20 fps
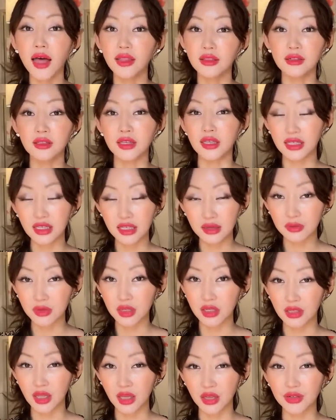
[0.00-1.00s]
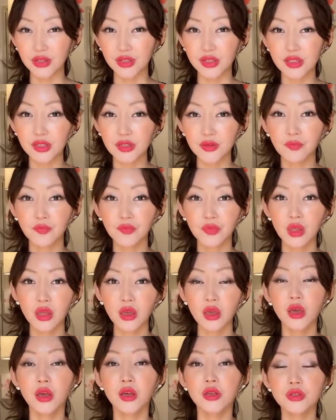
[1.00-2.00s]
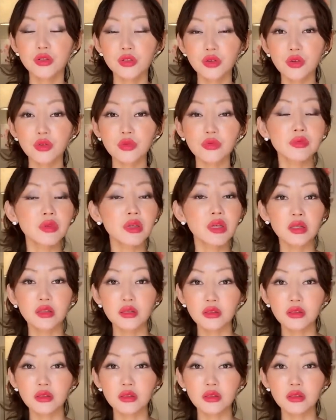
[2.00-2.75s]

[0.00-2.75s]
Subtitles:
other than Kim dictators. So